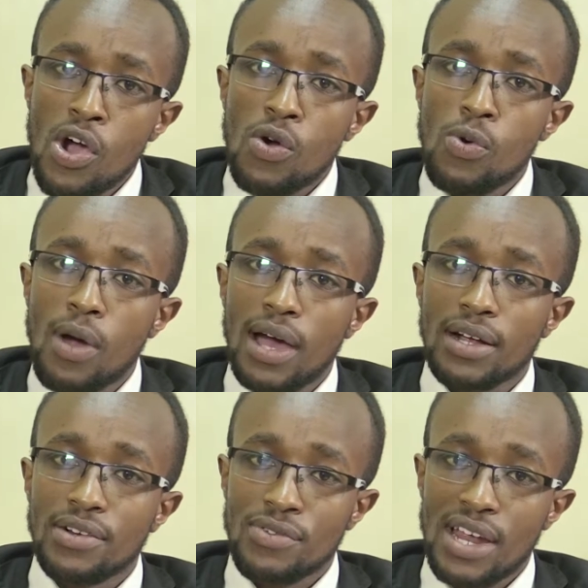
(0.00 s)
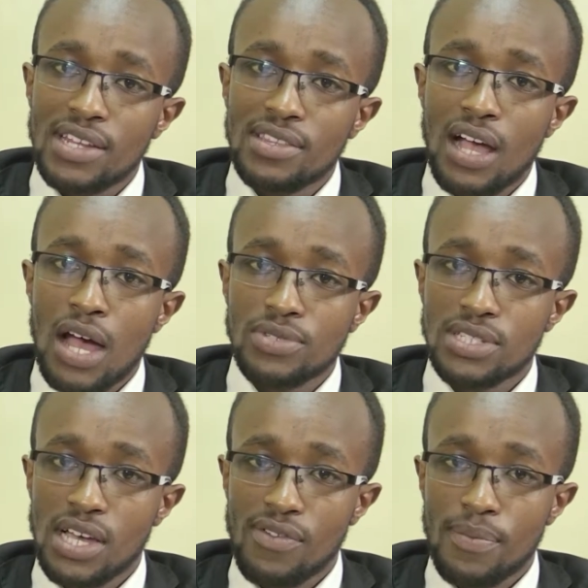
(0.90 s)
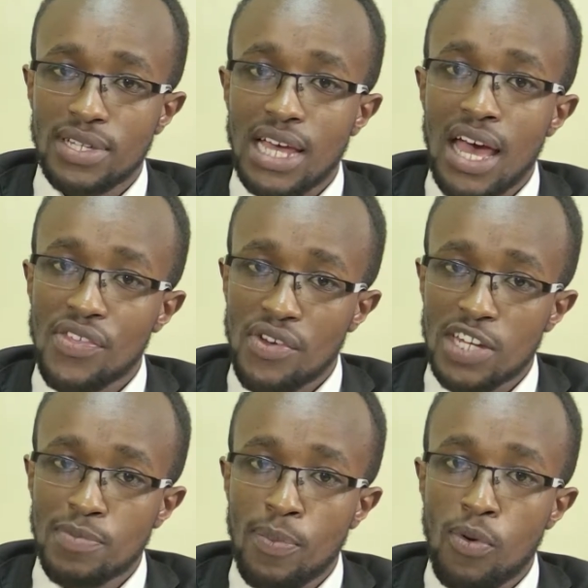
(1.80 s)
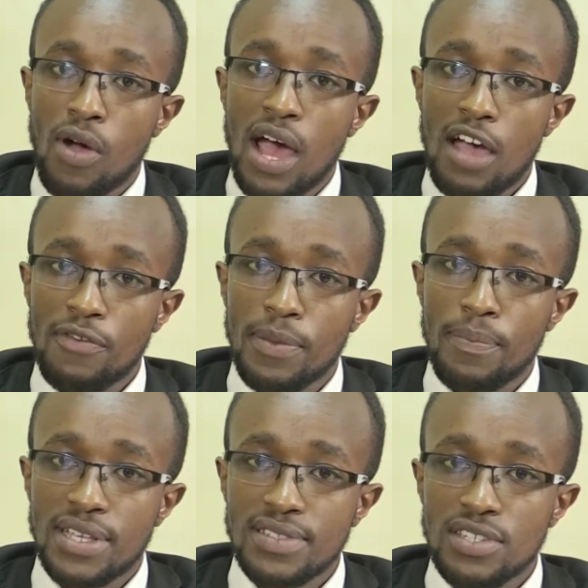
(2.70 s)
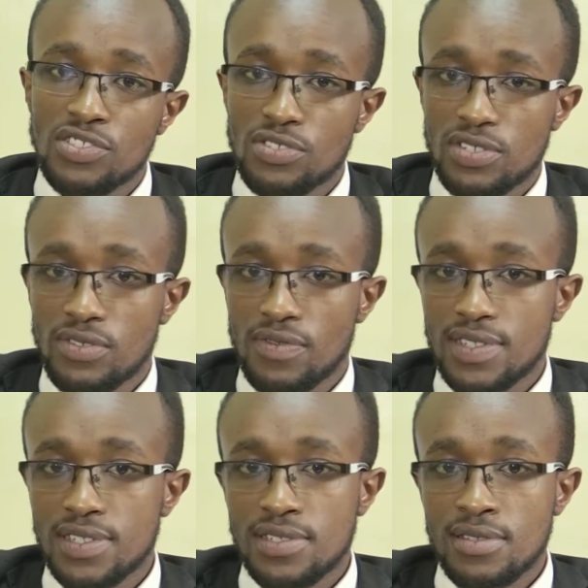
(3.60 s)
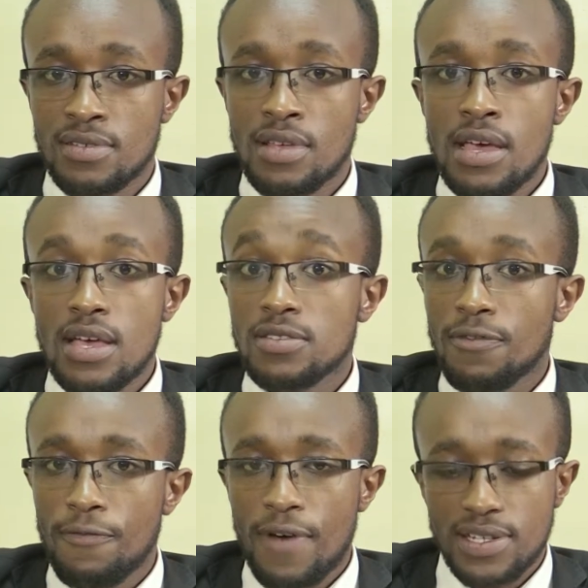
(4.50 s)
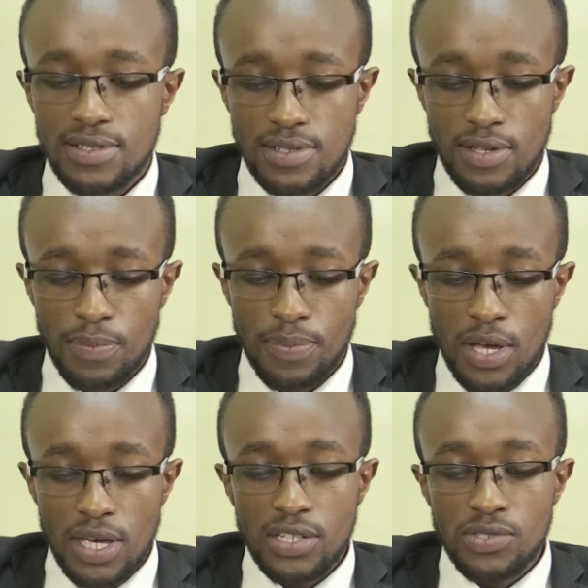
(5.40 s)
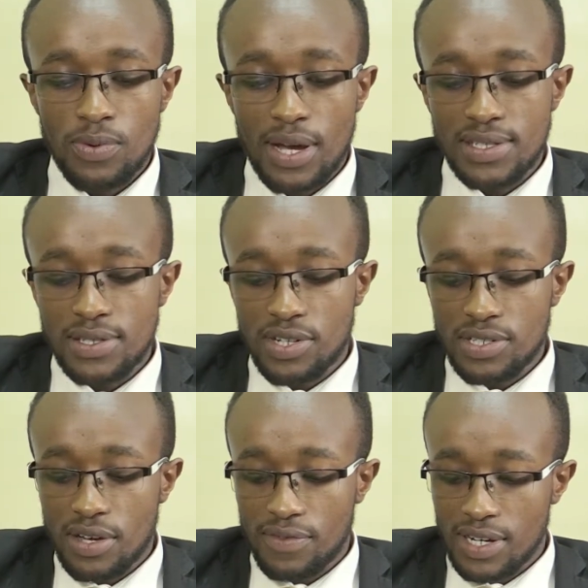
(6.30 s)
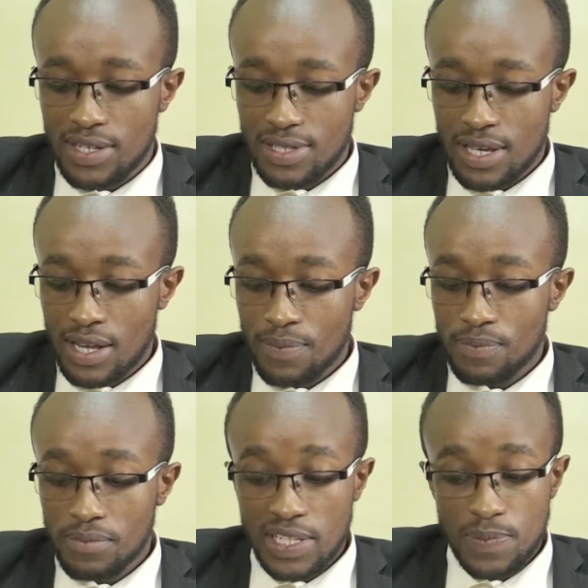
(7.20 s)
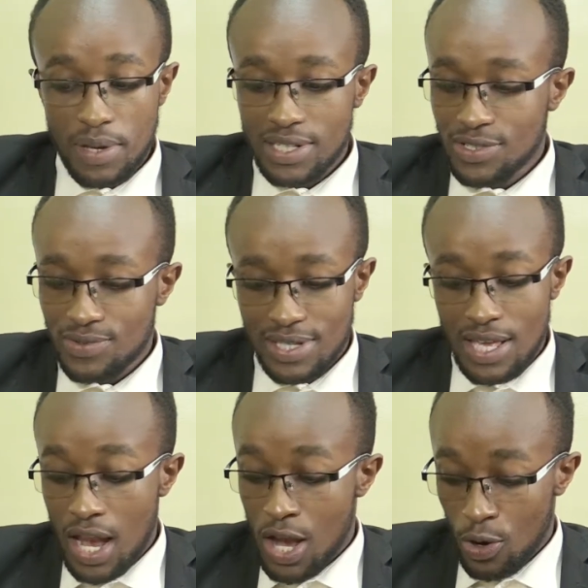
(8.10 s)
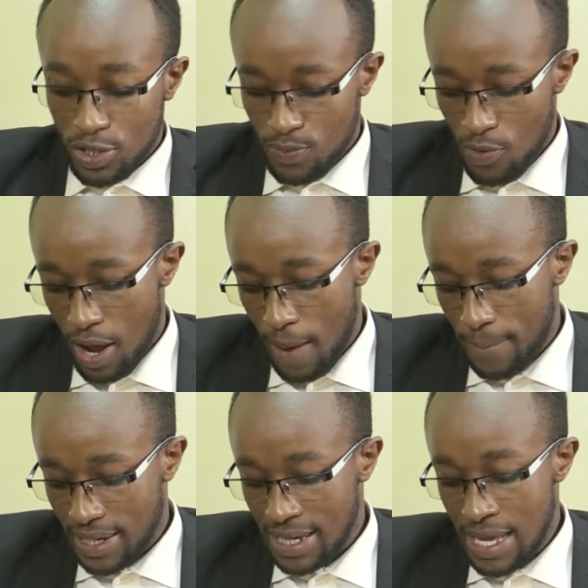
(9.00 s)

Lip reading: who are running the county government are the right people, or have the best interest of the citizen, is a first step towards great governance. And I'm expecting to see a lot more happening,